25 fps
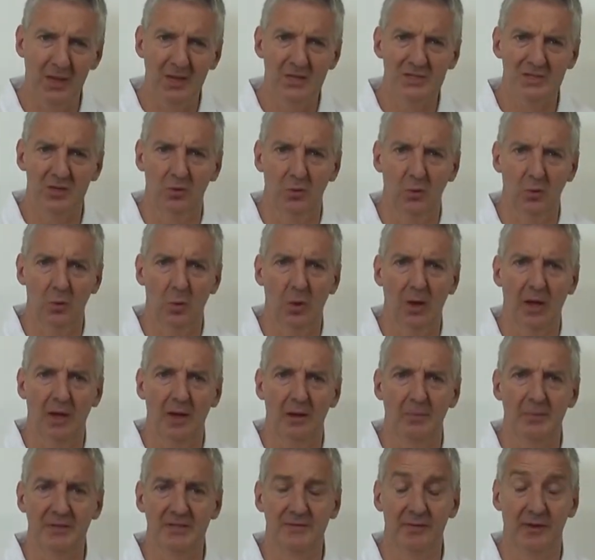So
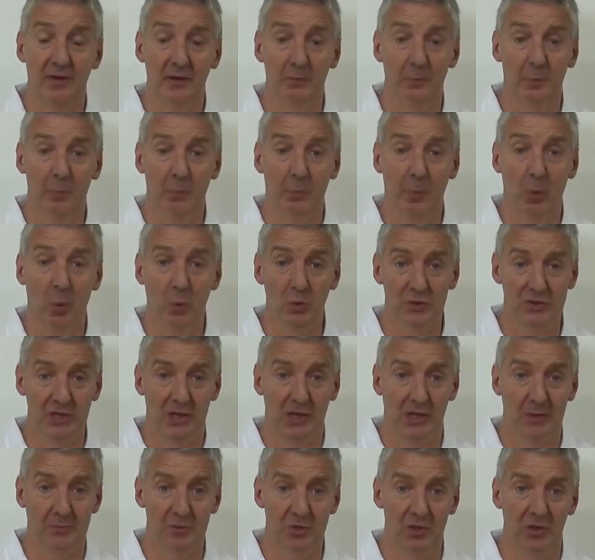it's available with
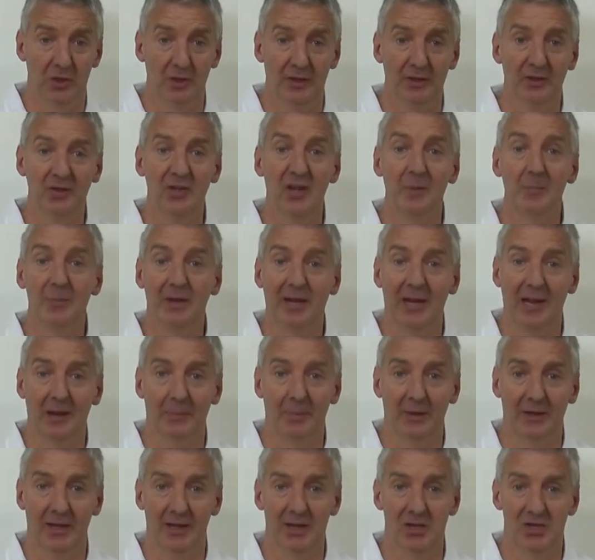postal option, and the typical
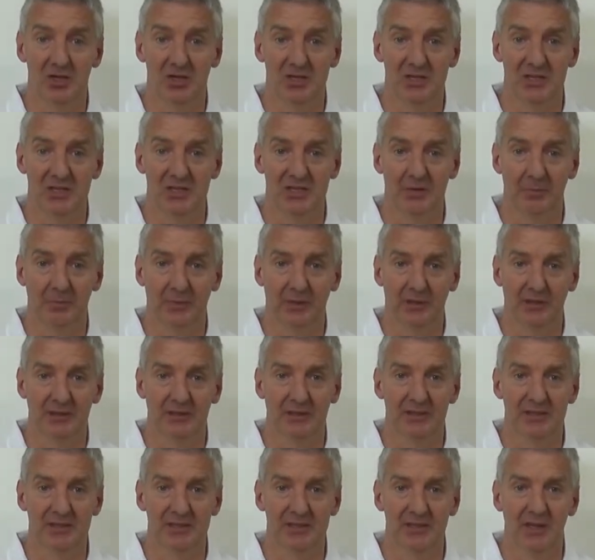applications of something
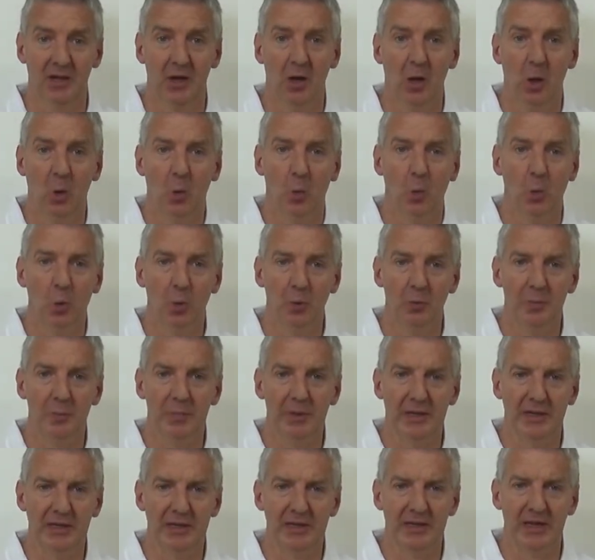like this
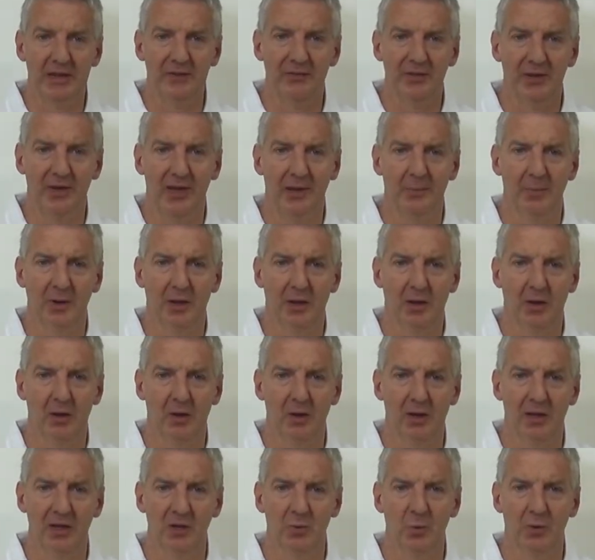would be if you come
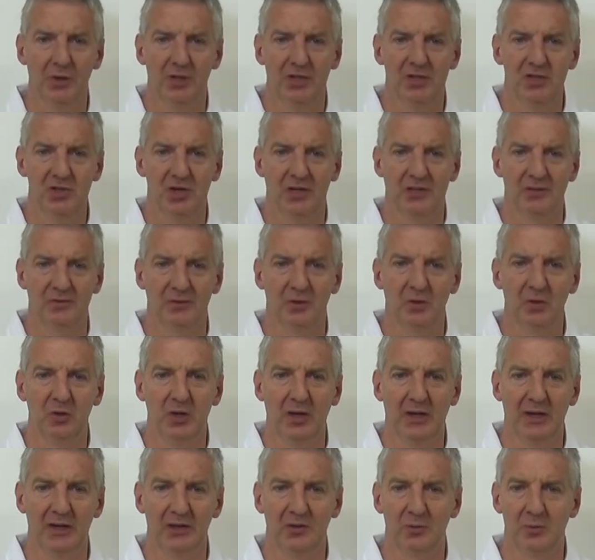along and you want to transfer
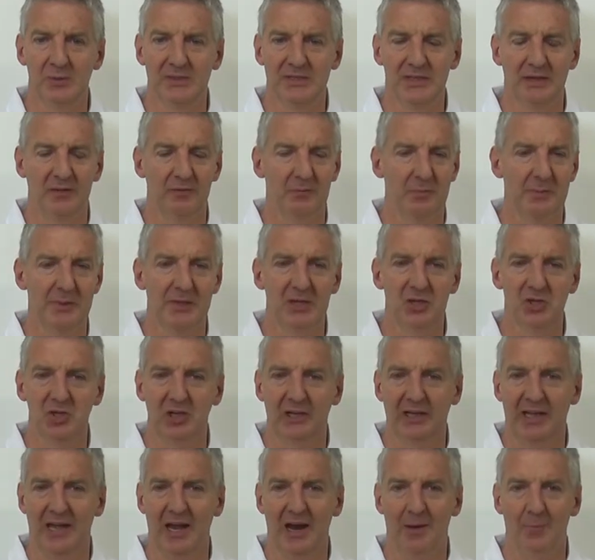data, let's say from
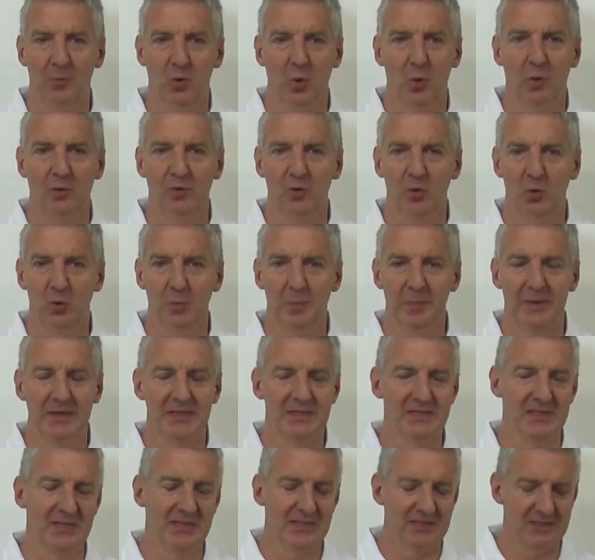digital camera over to a
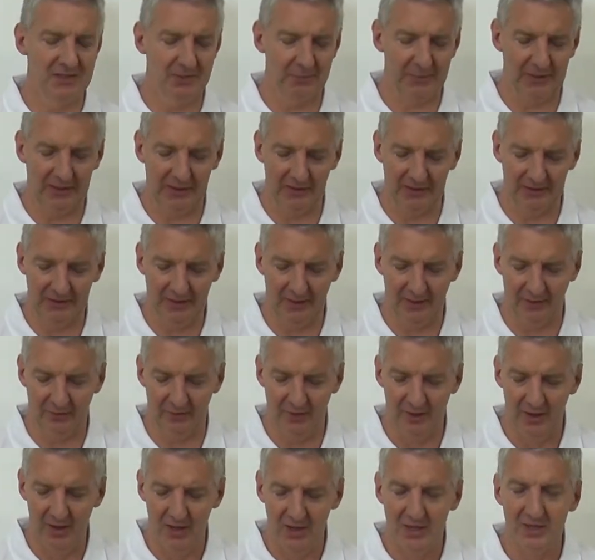PC, something like
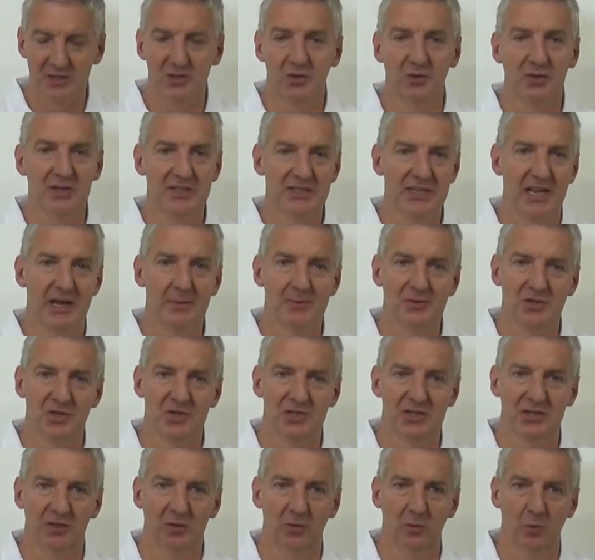that. So these cables are
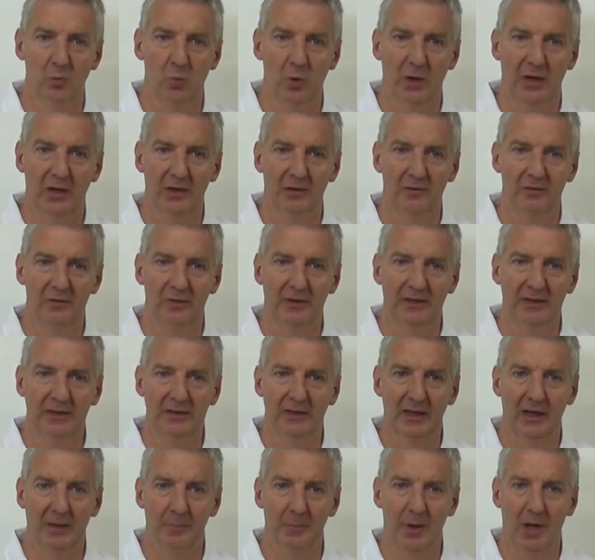still
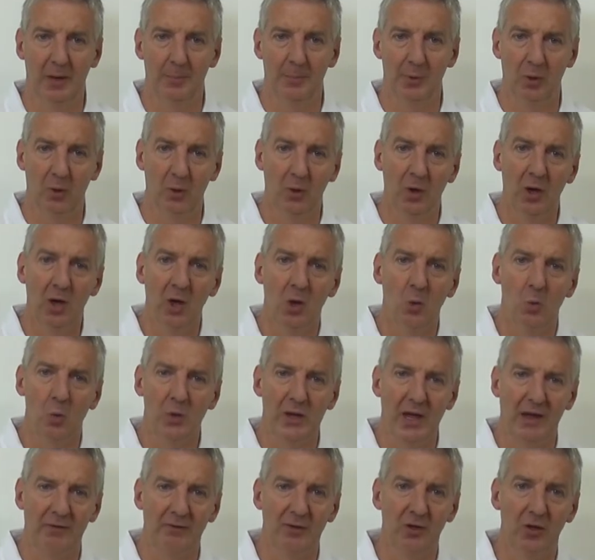relatively popular.
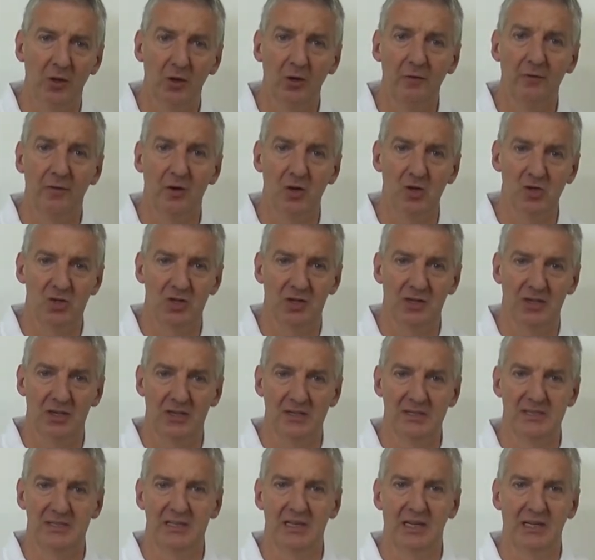We have another version of
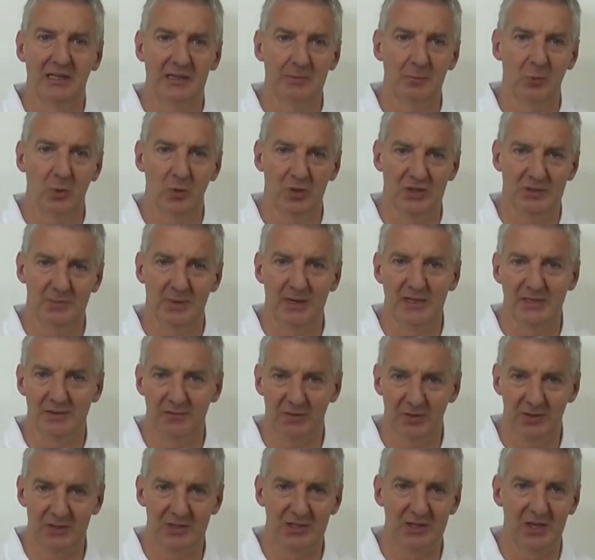this, slightly more
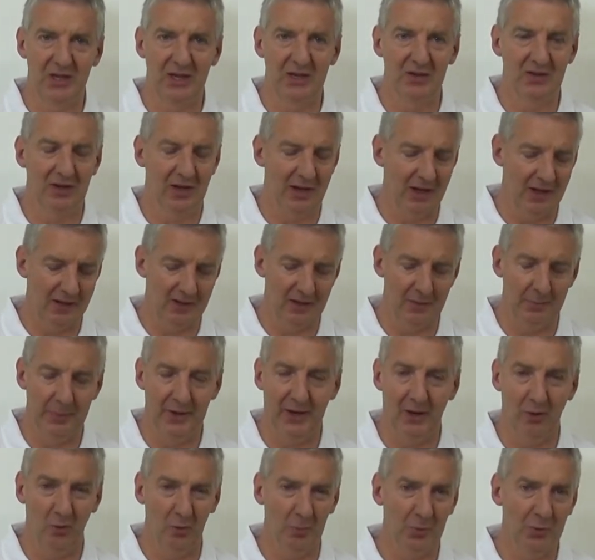expensive, does the data and the
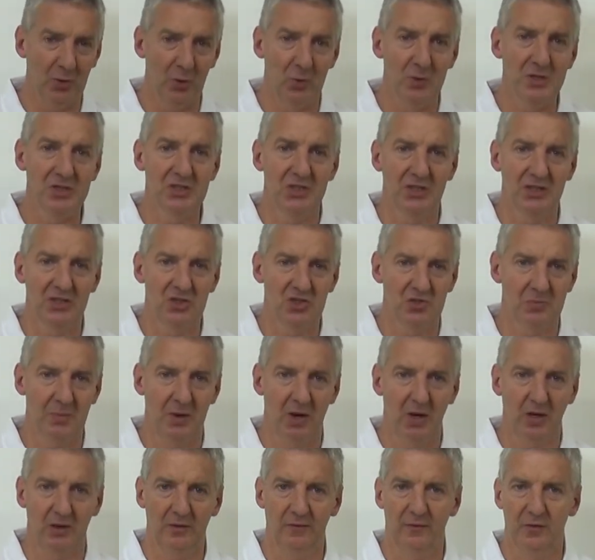power, but there is a niche
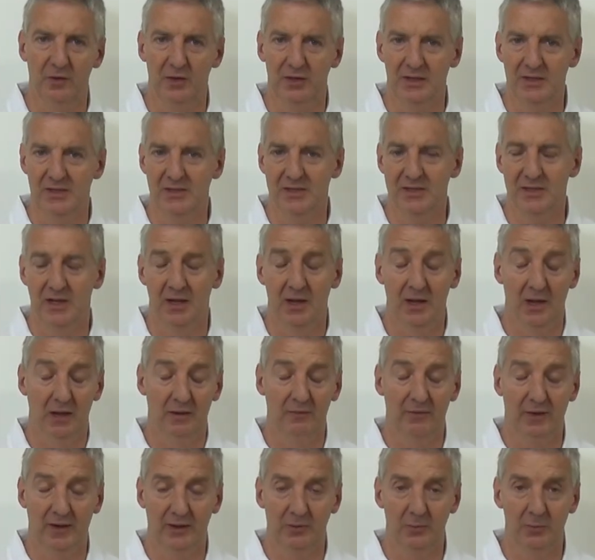market for these.
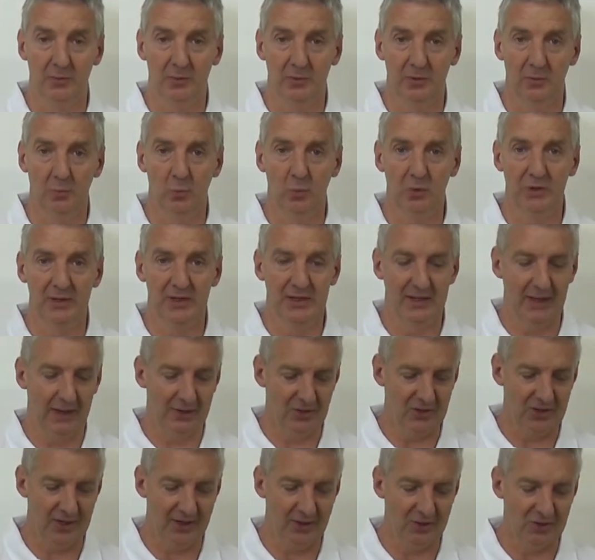In fact, we it
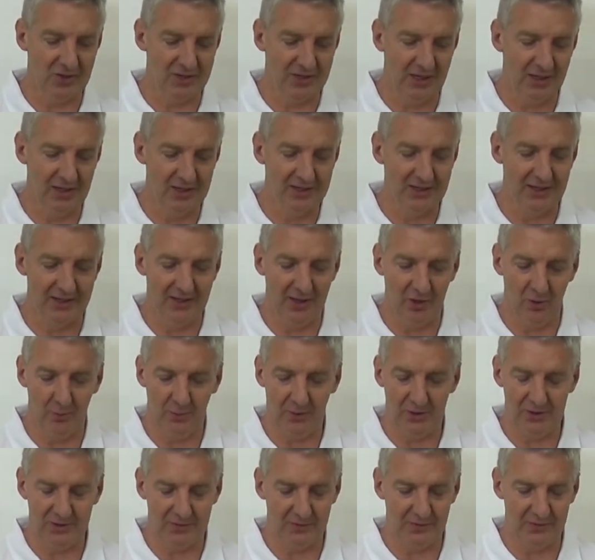actually outsells it now
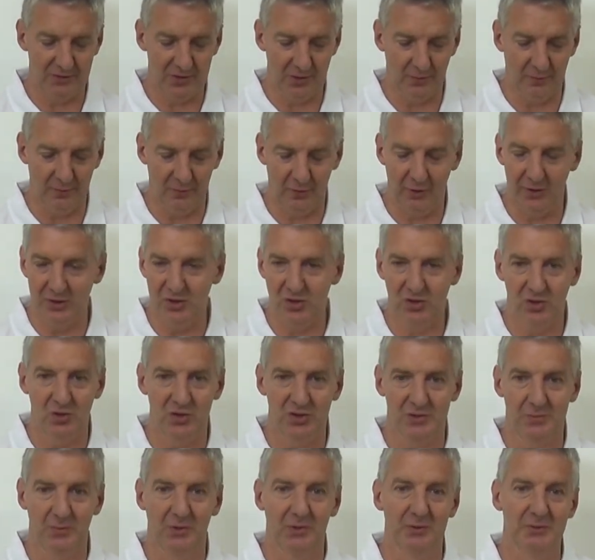because some of our niche
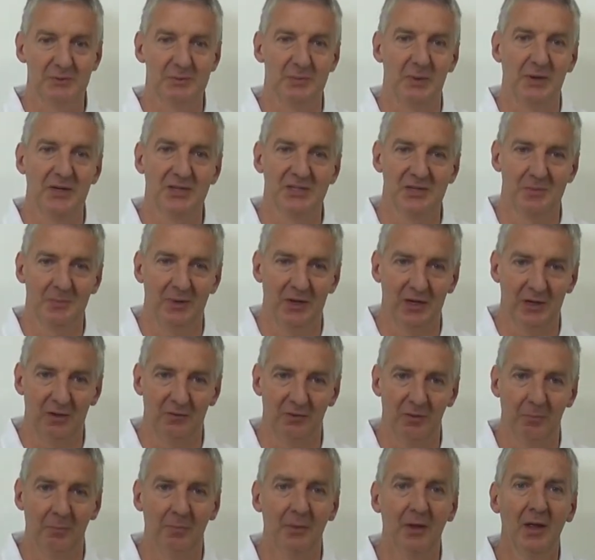customers buy so many
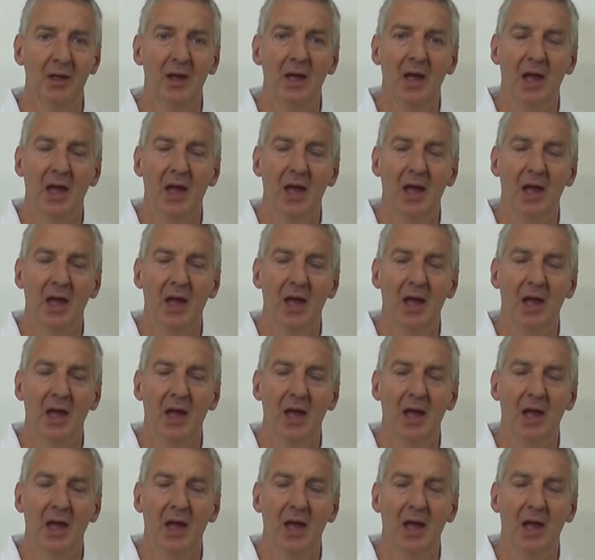of them.